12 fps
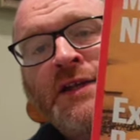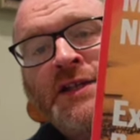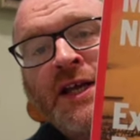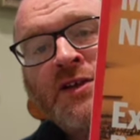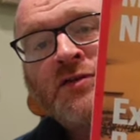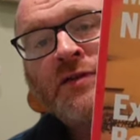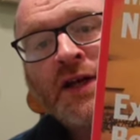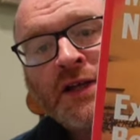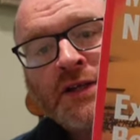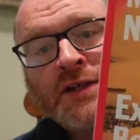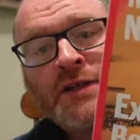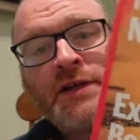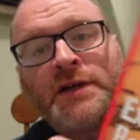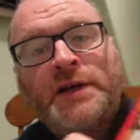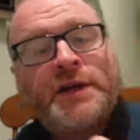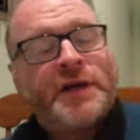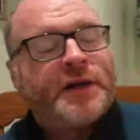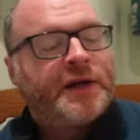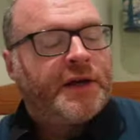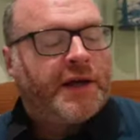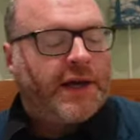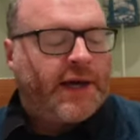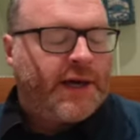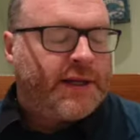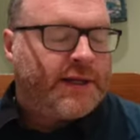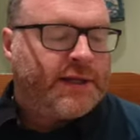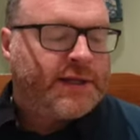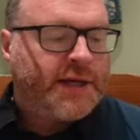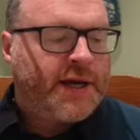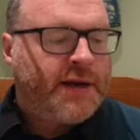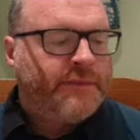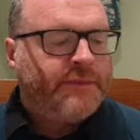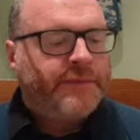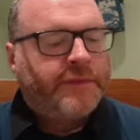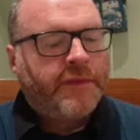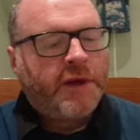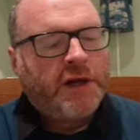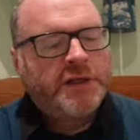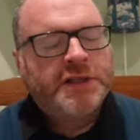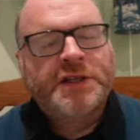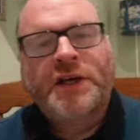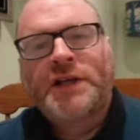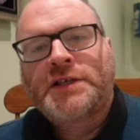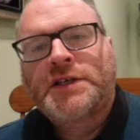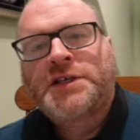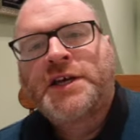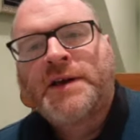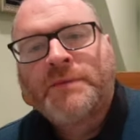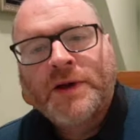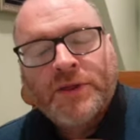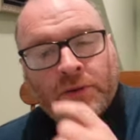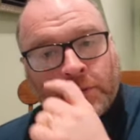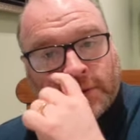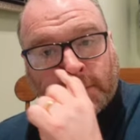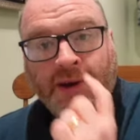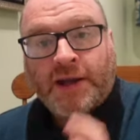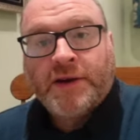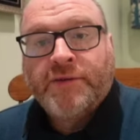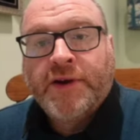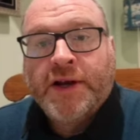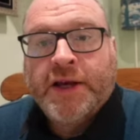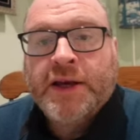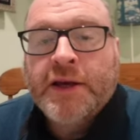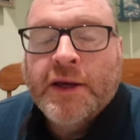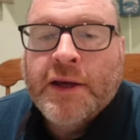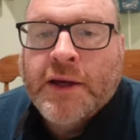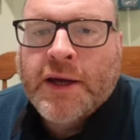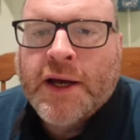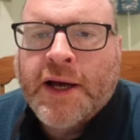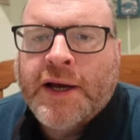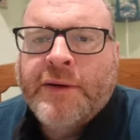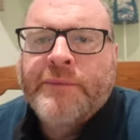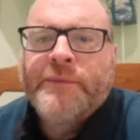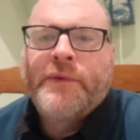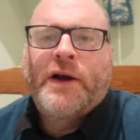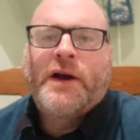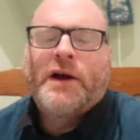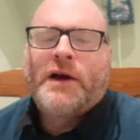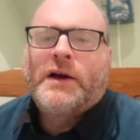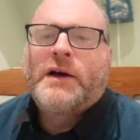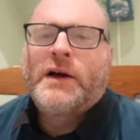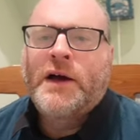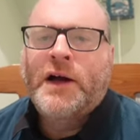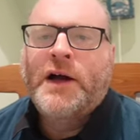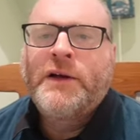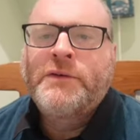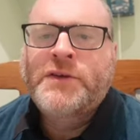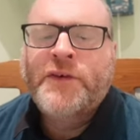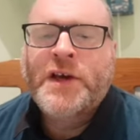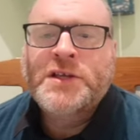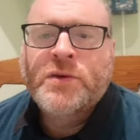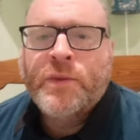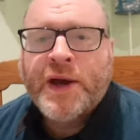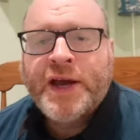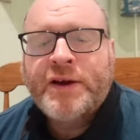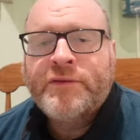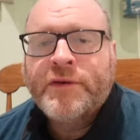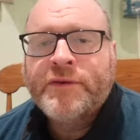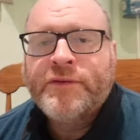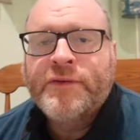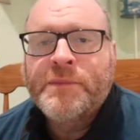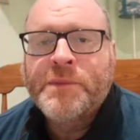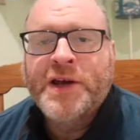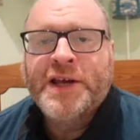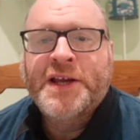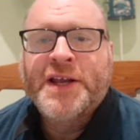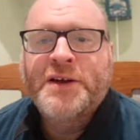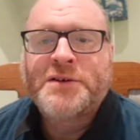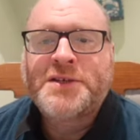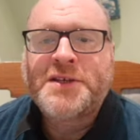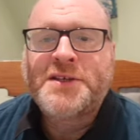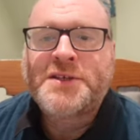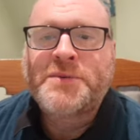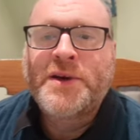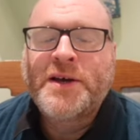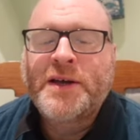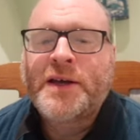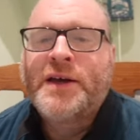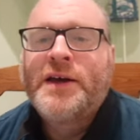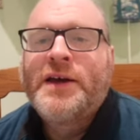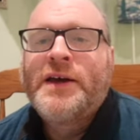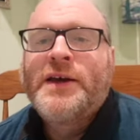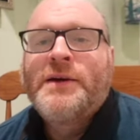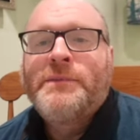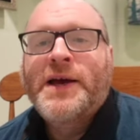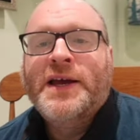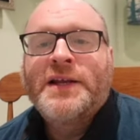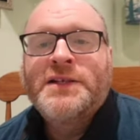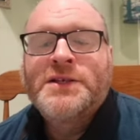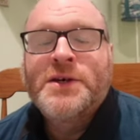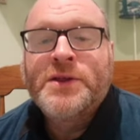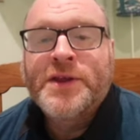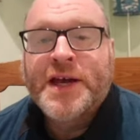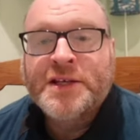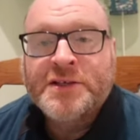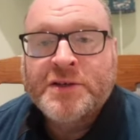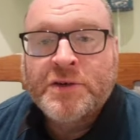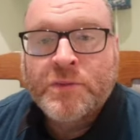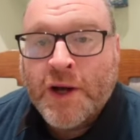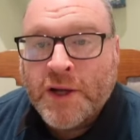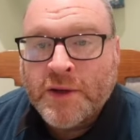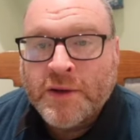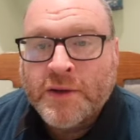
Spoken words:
central London, and I'd just like to share my thoughts about it really. I was first aware of Mike Nelson's work back in 2001,